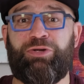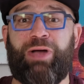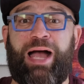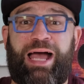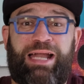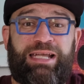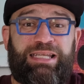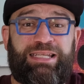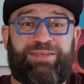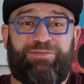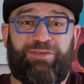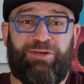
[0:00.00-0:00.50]
I
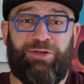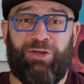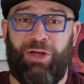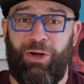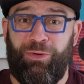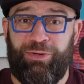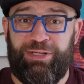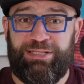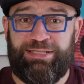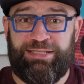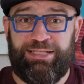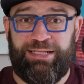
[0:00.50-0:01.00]
didn't even
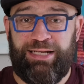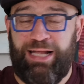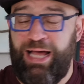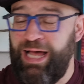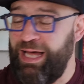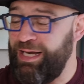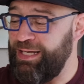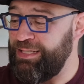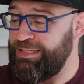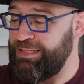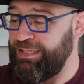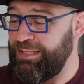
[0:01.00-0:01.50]
notice it,
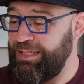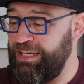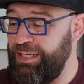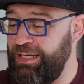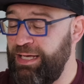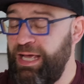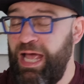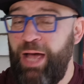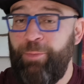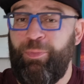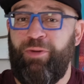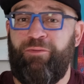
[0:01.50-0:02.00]
honestly.
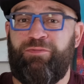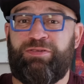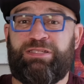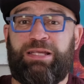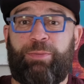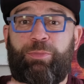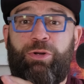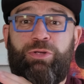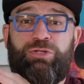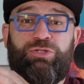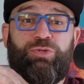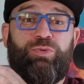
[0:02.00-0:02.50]
But for
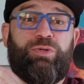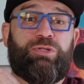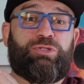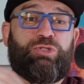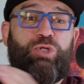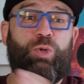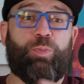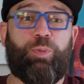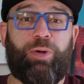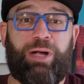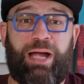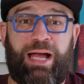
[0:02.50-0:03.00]
someone who's doing
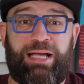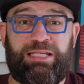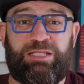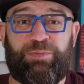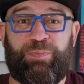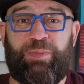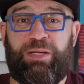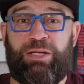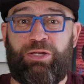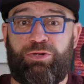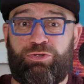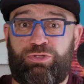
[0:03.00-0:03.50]
super high
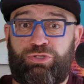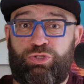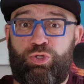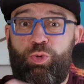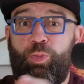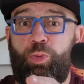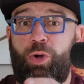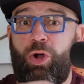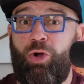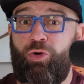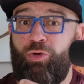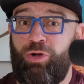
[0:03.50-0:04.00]
speed or
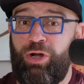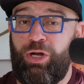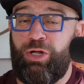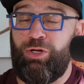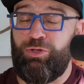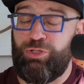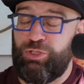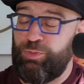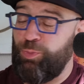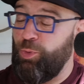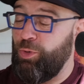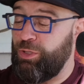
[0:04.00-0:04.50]
super
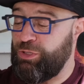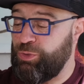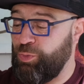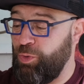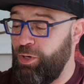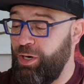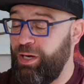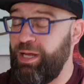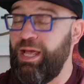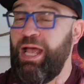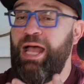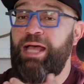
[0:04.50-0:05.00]
critical sports
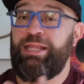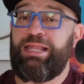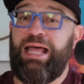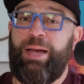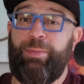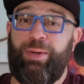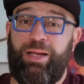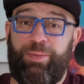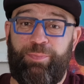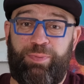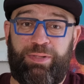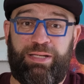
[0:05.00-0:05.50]
work, that
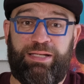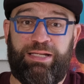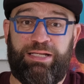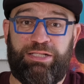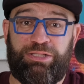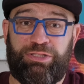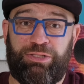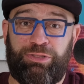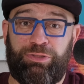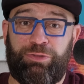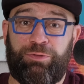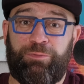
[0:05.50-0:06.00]
might be an
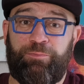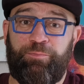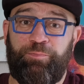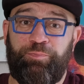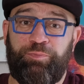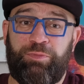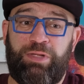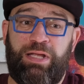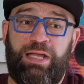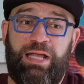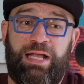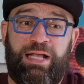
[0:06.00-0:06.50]
issue.
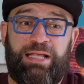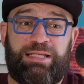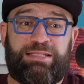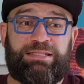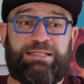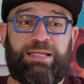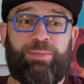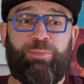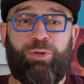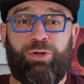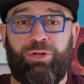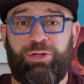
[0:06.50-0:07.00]

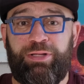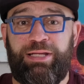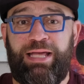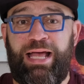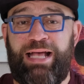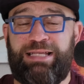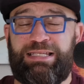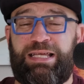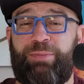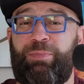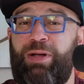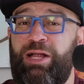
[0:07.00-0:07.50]
Similarly,
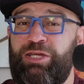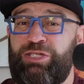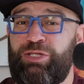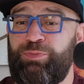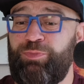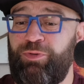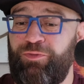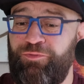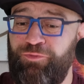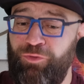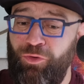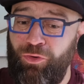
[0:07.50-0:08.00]
as I mentioned
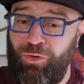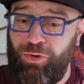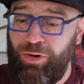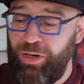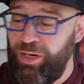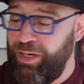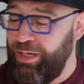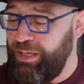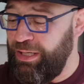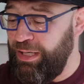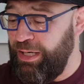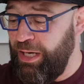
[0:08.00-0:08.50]

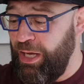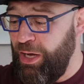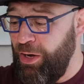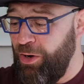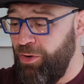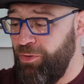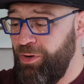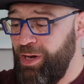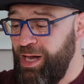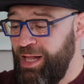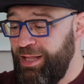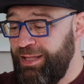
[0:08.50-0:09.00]
before,
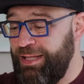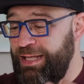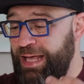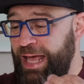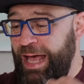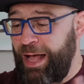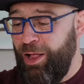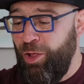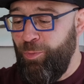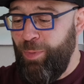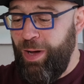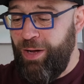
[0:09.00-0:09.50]
the
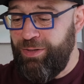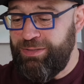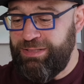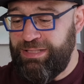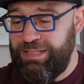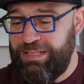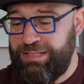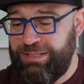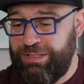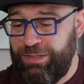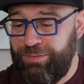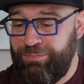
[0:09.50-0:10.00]
L-mount
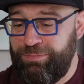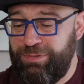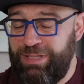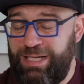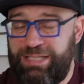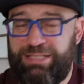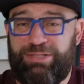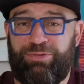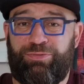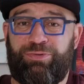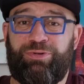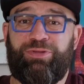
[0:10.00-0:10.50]
system
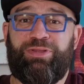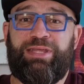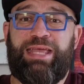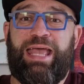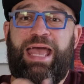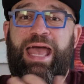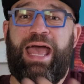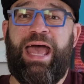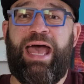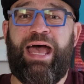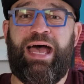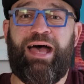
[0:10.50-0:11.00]
doesn't really
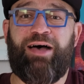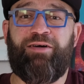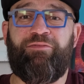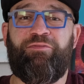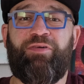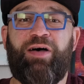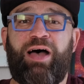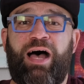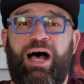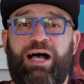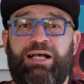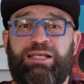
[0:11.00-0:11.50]
have
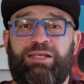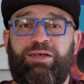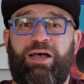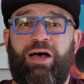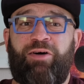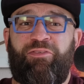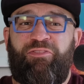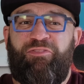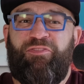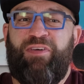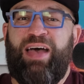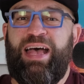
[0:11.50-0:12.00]
a
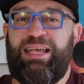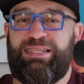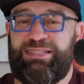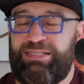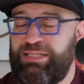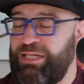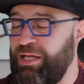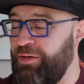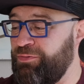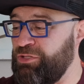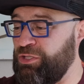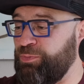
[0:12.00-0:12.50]
fast
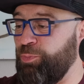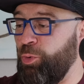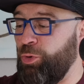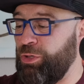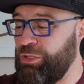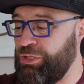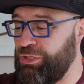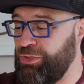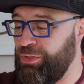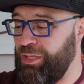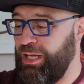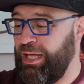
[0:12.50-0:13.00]
enough
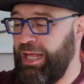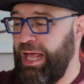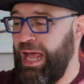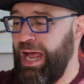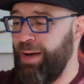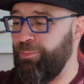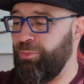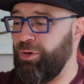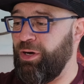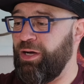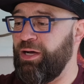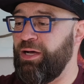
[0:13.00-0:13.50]
sports shooting
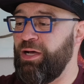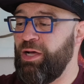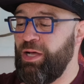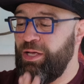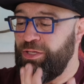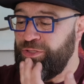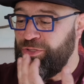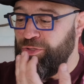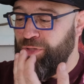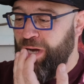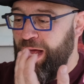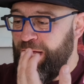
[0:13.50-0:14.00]
camera,
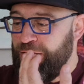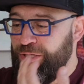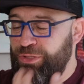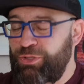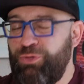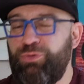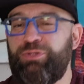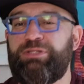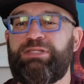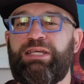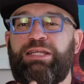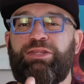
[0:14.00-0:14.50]
so you're not
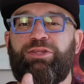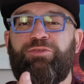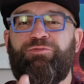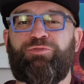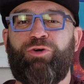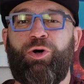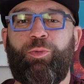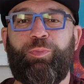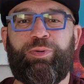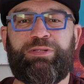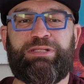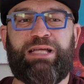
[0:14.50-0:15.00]
using the
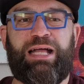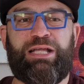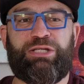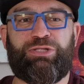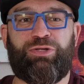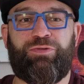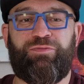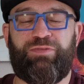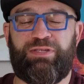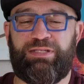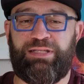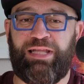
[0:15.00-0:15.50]
full
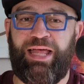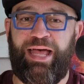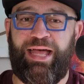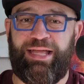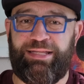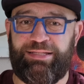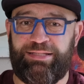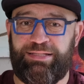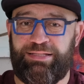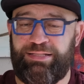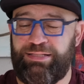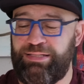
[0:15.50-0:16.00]
potential of this
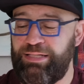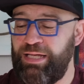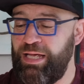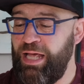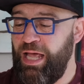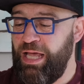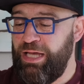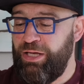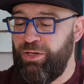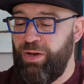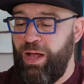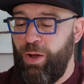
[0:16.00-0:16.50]
lens.
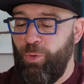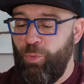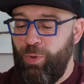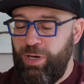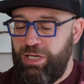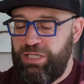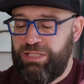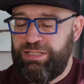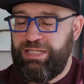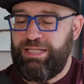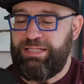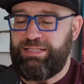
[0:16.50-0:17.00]
I
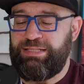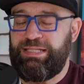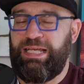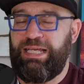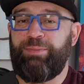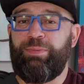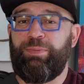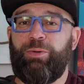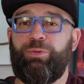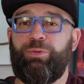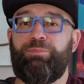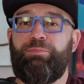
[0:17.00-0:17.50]
wish that
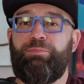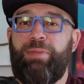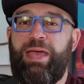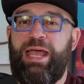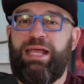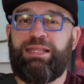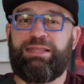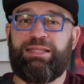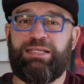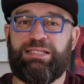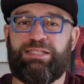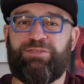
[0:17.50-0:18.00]
Sigma would
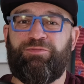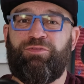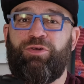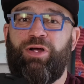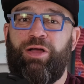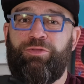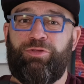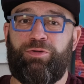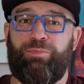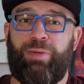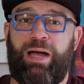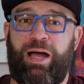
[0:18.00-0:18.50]
make this for
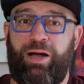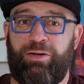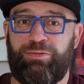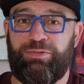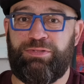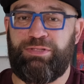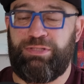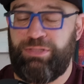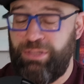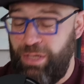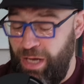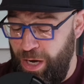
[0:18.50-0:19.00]
other
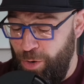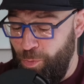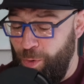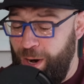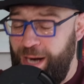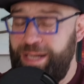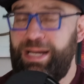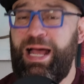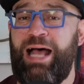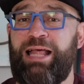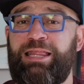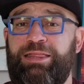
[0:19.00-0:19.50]
mounts. Why
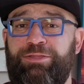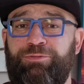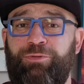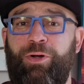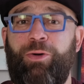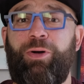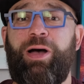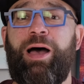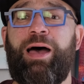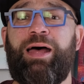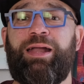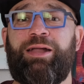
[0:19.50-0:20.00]
not throw
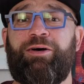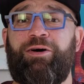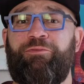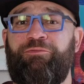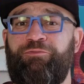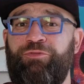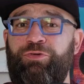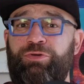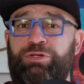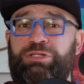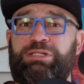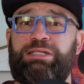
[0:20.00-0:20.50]
on a
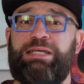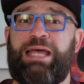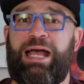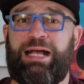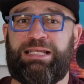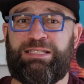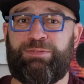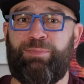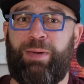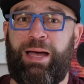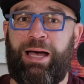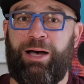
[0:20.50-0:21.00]
Fuji
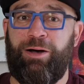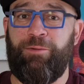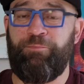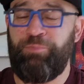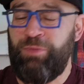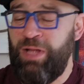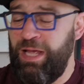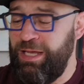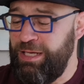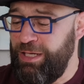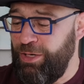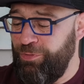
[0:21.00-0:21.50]
X mount?
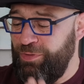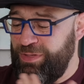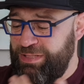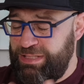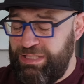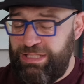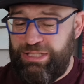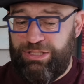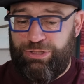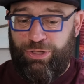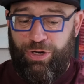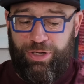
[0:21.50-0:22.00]
This
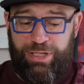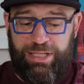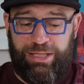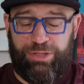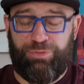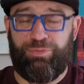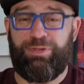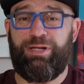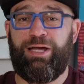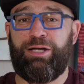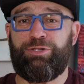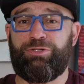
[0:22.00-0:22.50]
is
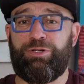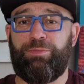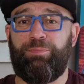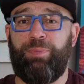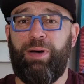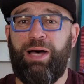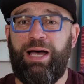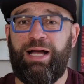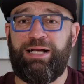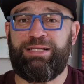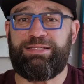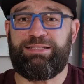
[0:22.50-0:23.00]

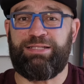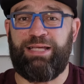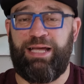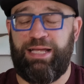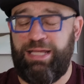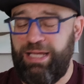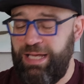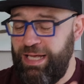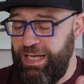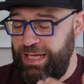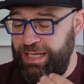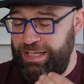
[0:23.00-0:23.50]
$3,300. Like,
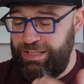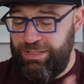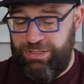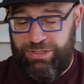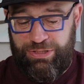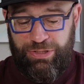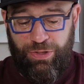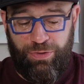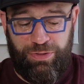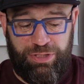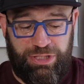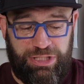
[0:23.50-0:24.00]
it is
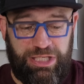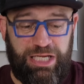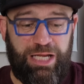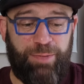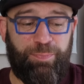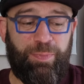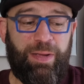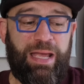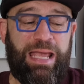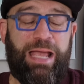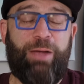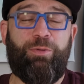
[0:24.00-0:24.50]
so cheap,
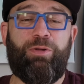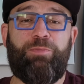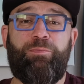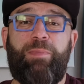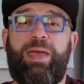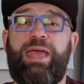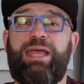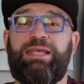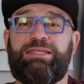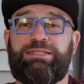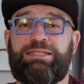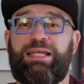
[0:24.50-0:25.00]
it would
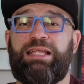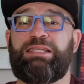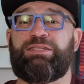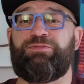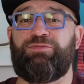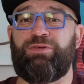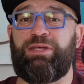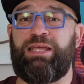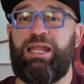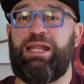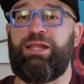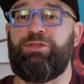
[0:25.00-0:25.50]
make sense
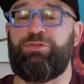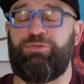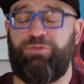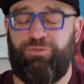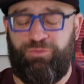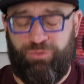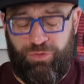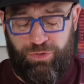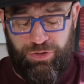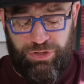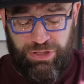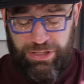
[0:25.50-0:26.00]
for getting it to
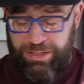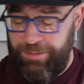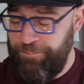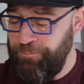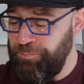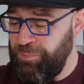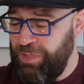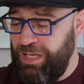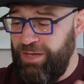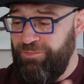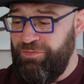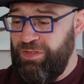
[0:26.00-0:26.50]
Fuji.
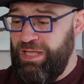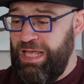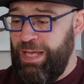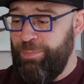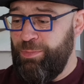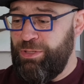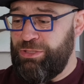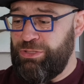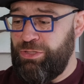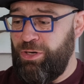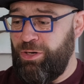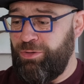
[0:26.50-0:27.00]
If the
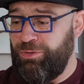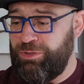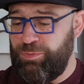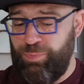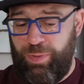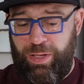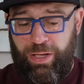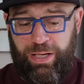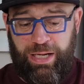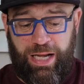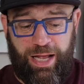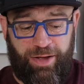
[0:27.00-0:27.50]
image circle is
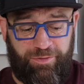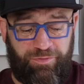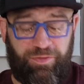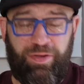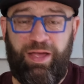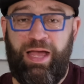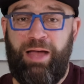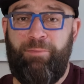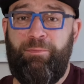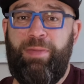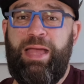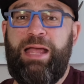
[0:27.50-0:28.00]
big enough,
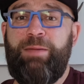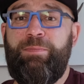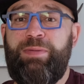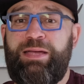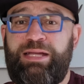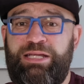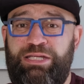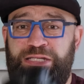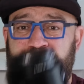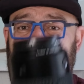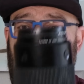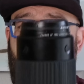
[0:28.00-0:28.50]
make me a
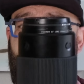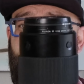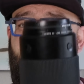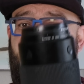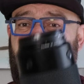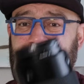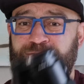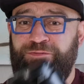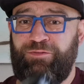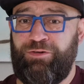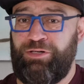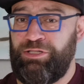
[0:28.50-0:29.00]

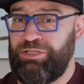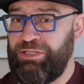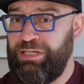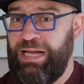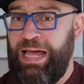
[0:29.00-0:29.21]
GFX version.